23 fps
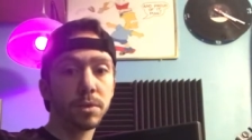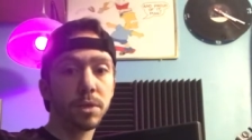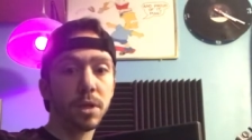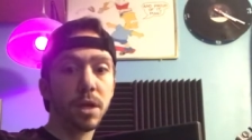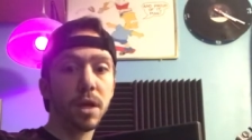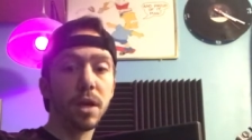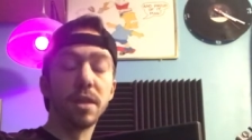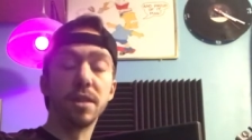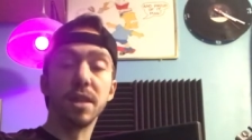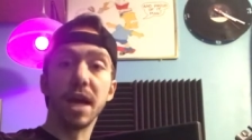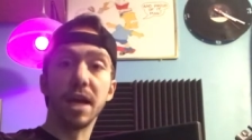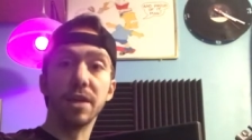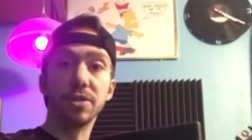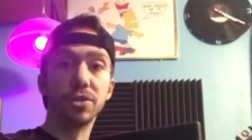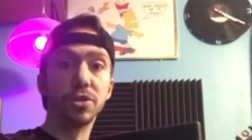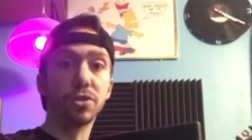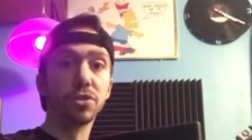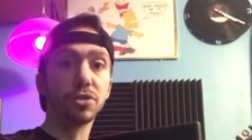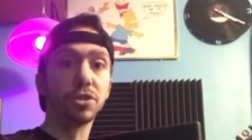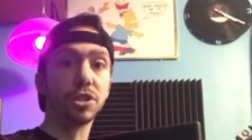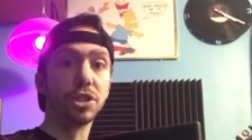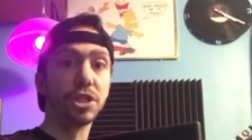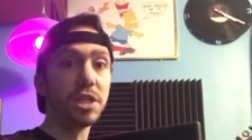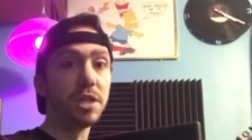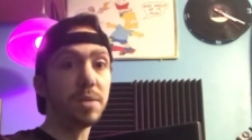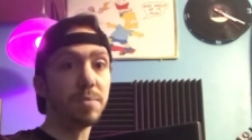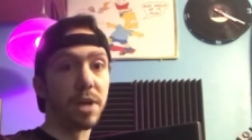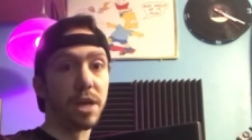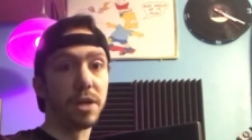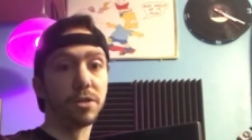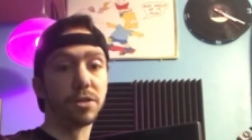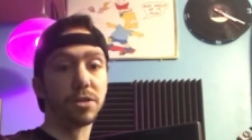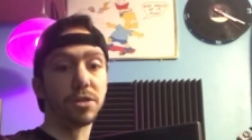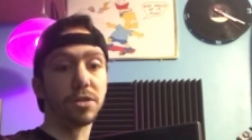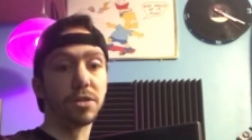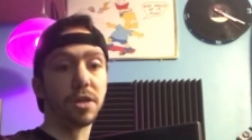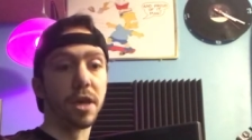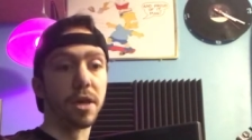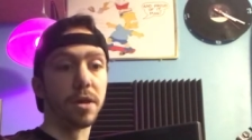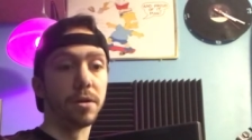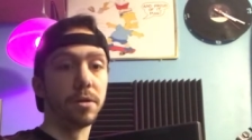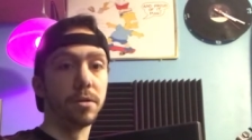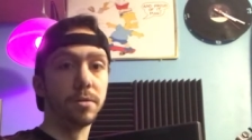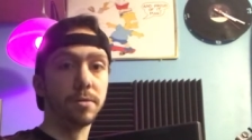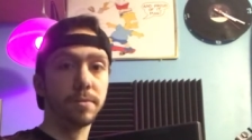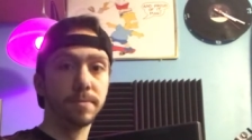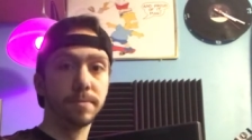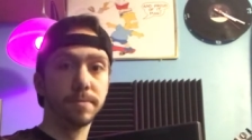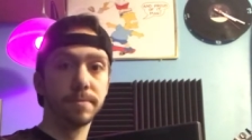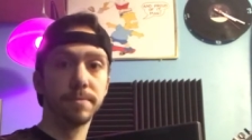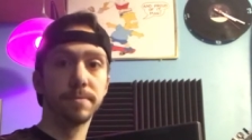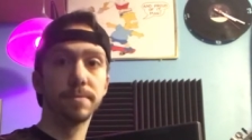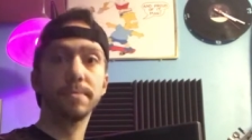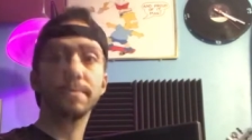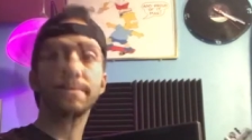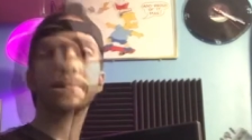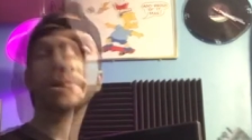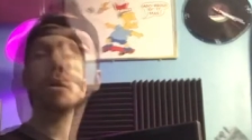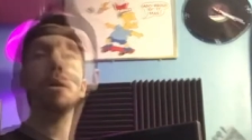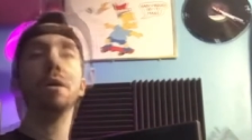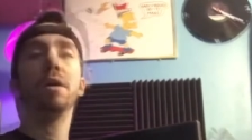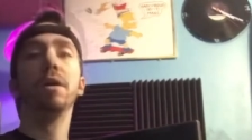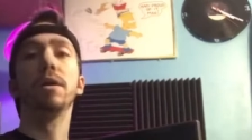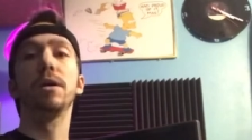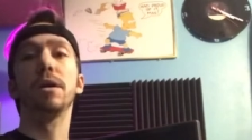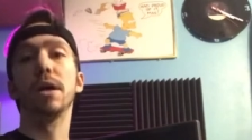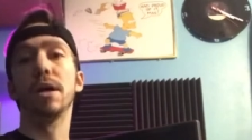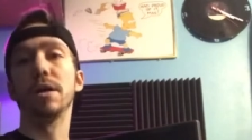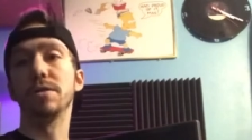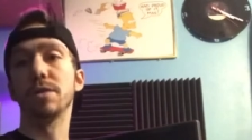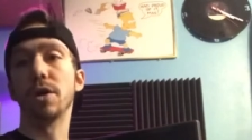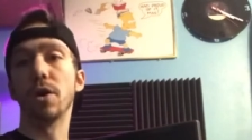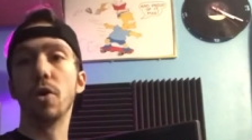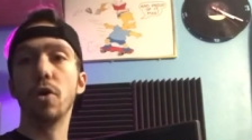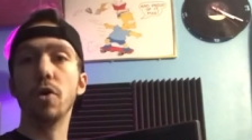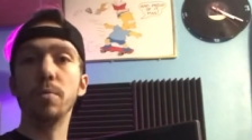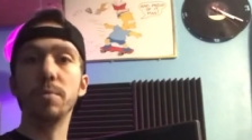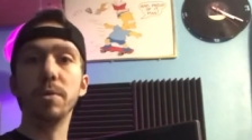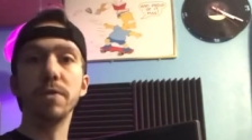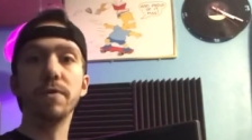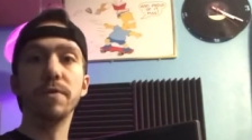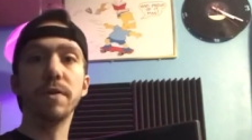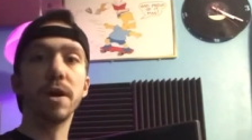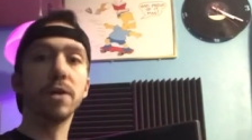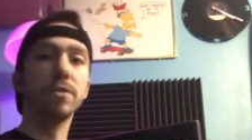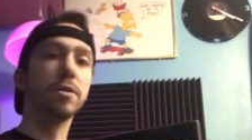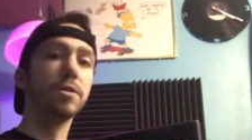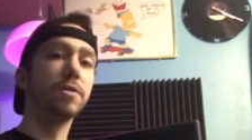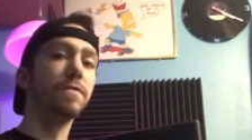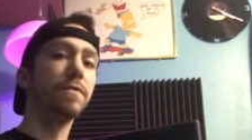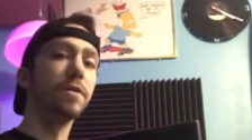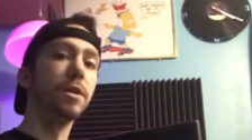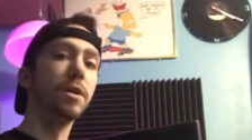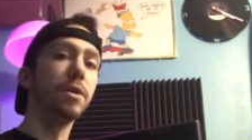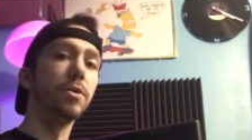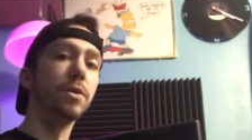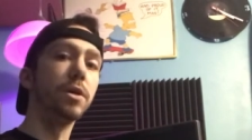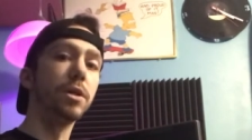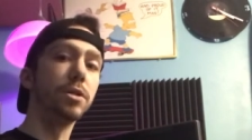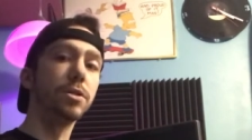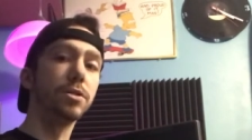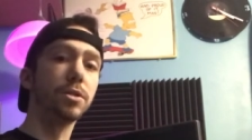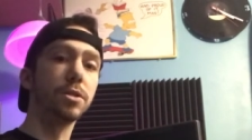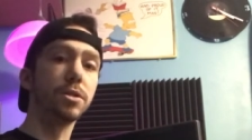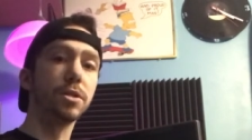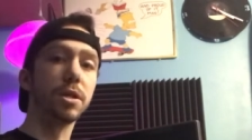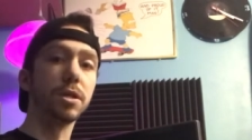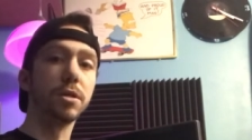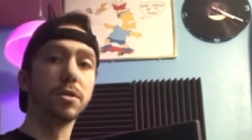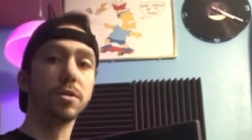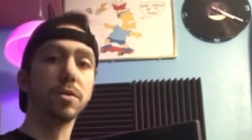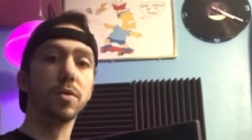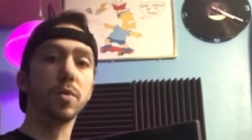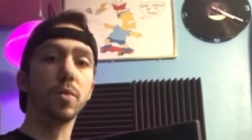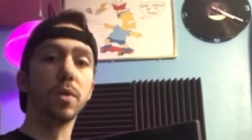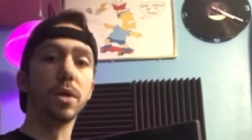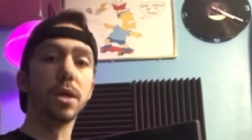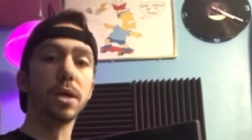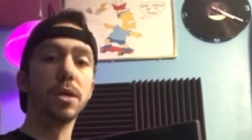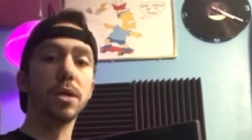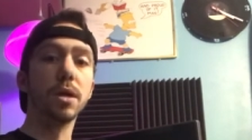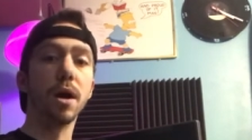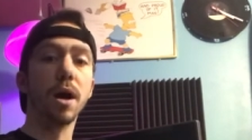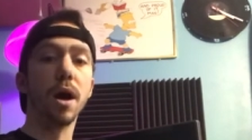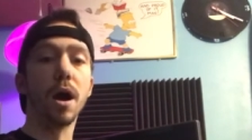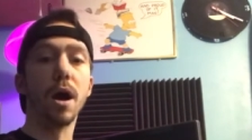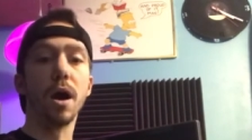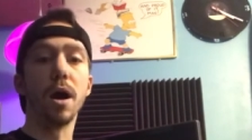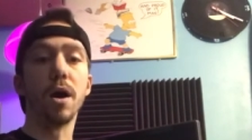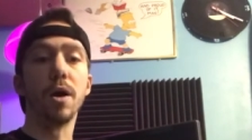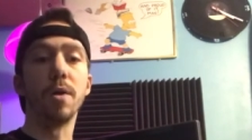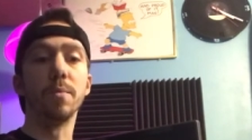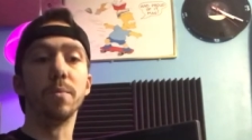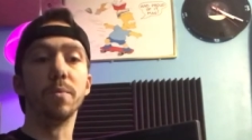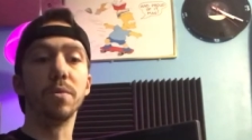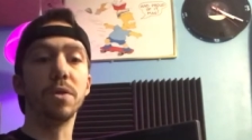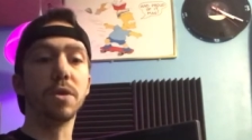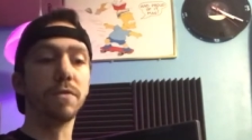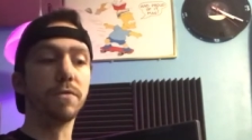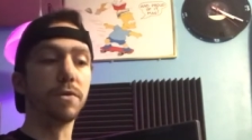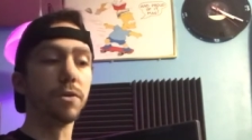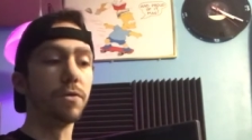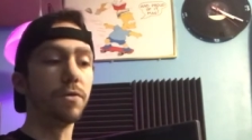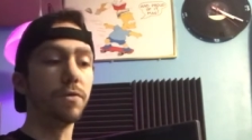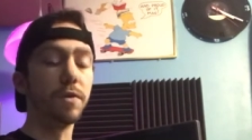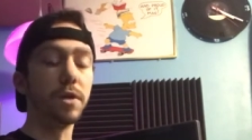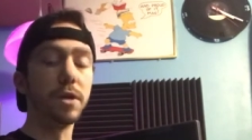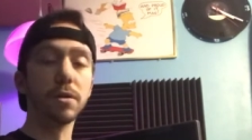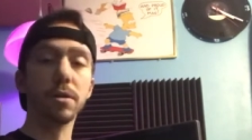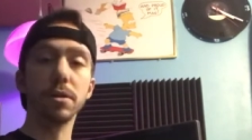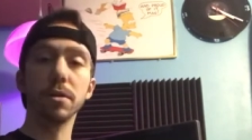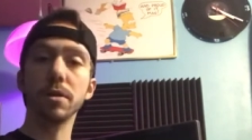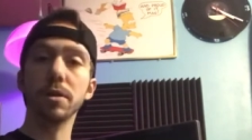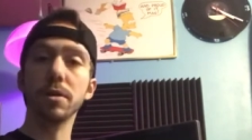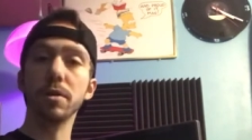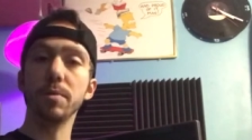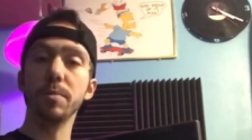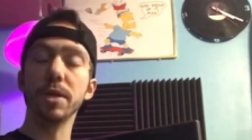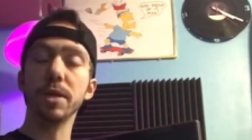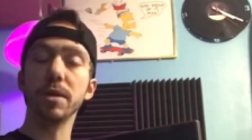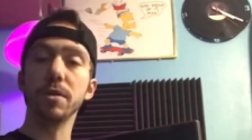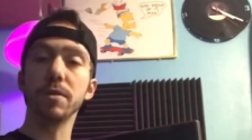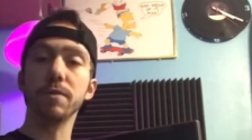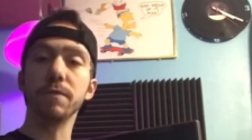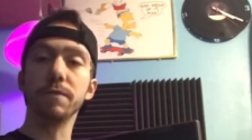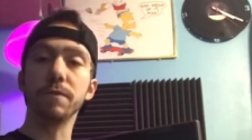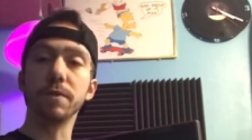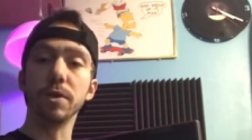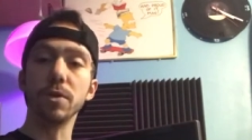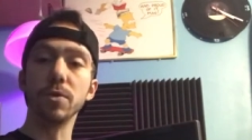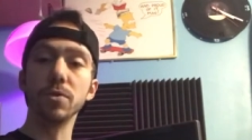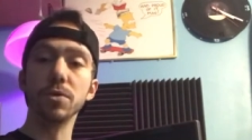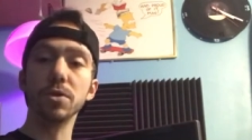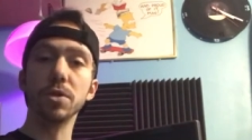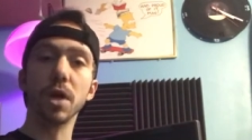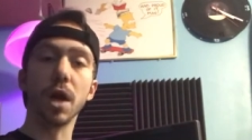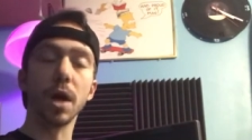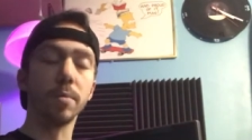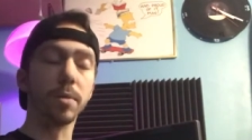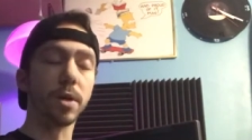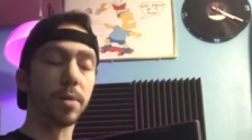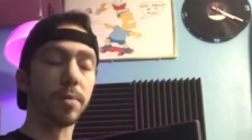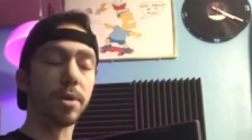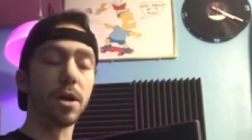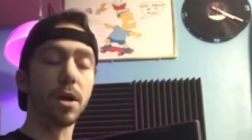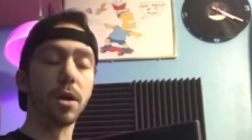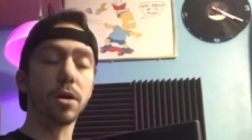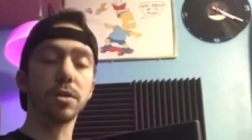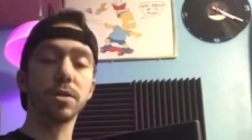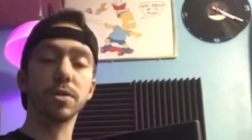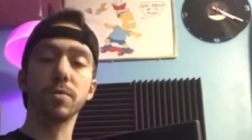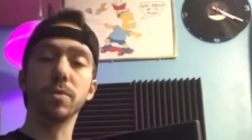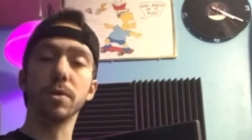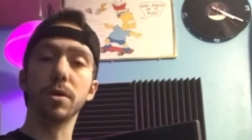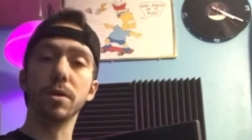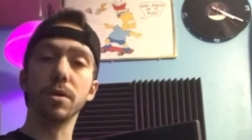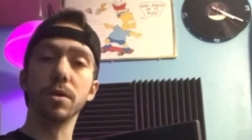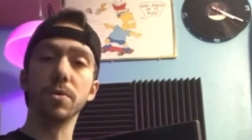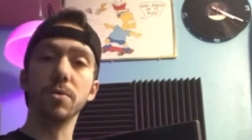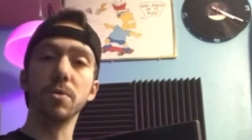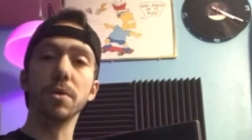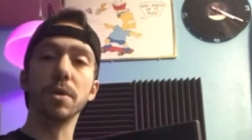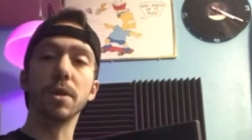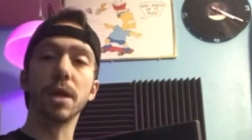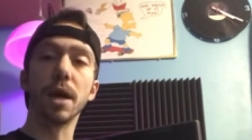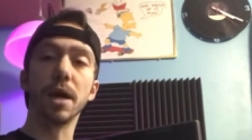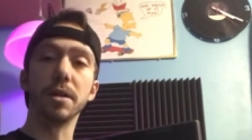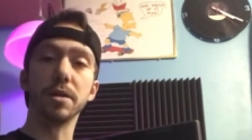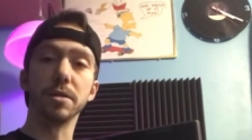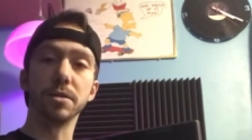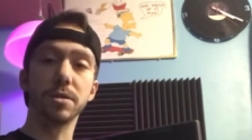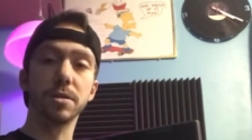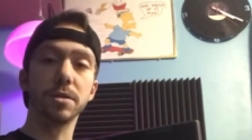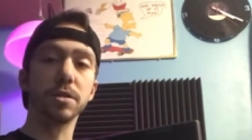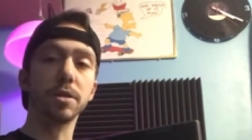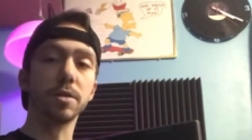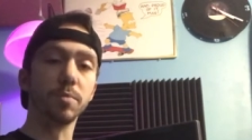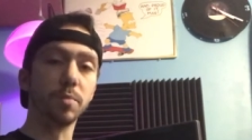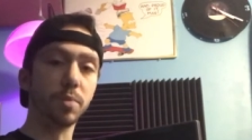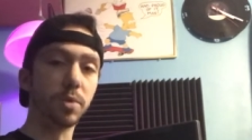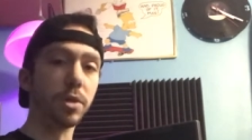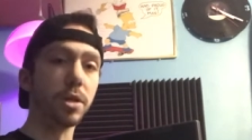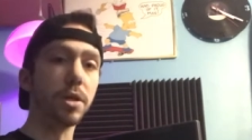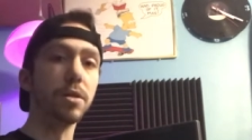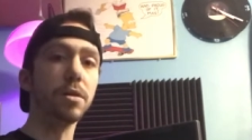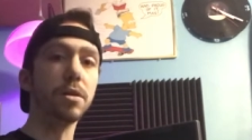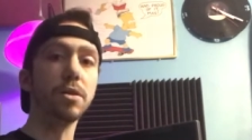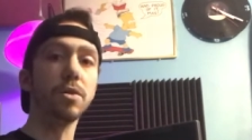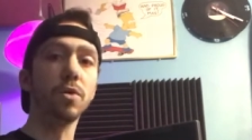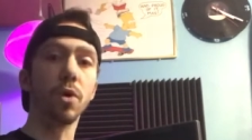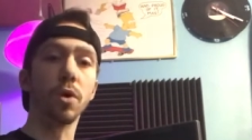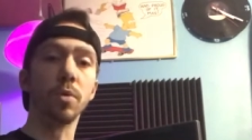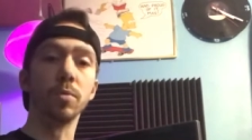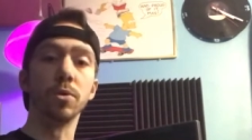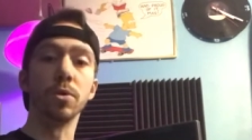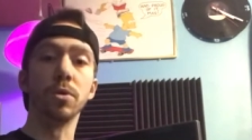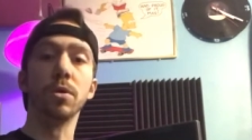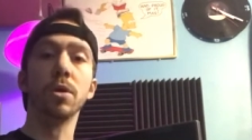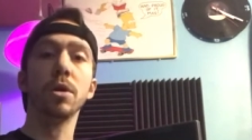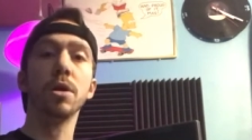And that's your G major scale. Guys, I hope you found this video interesting this week. If you feel a little bit confused, I'm going to be honest with you, that is completely normal.